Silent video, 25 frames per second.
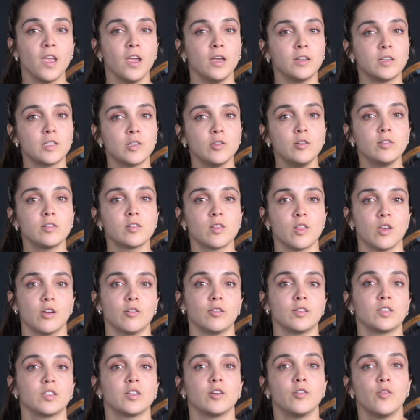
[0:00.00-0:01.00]
It suits
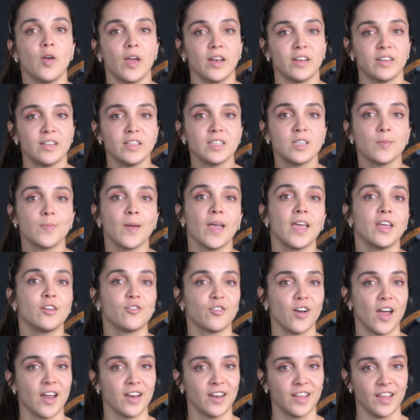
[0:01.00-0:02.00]
those who
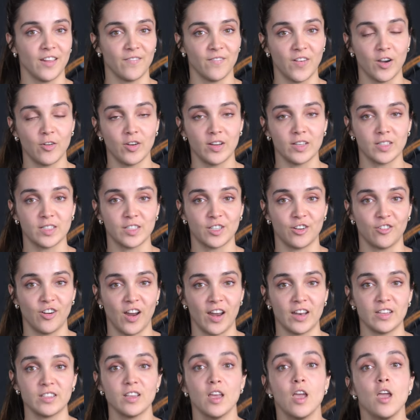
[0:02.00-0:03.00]
anticipate riding in various
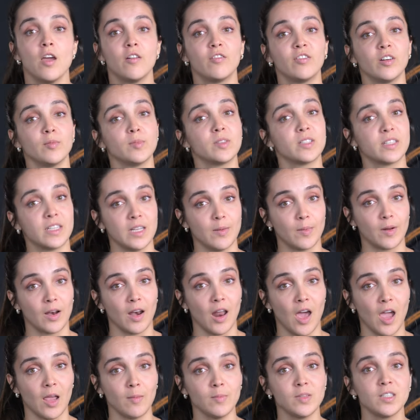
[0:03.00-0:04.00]
terrains from steep
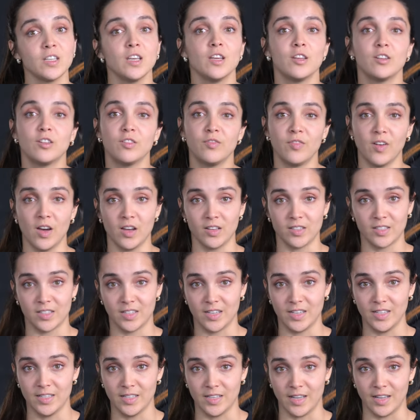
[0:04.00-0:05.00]
climbs to fast
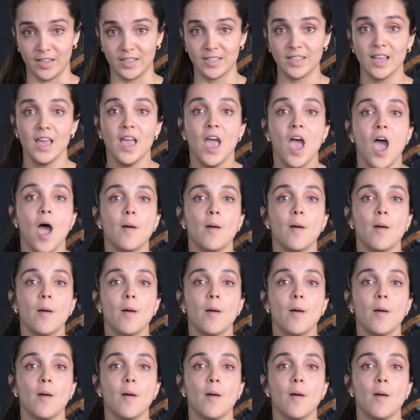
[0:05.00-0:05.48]
descents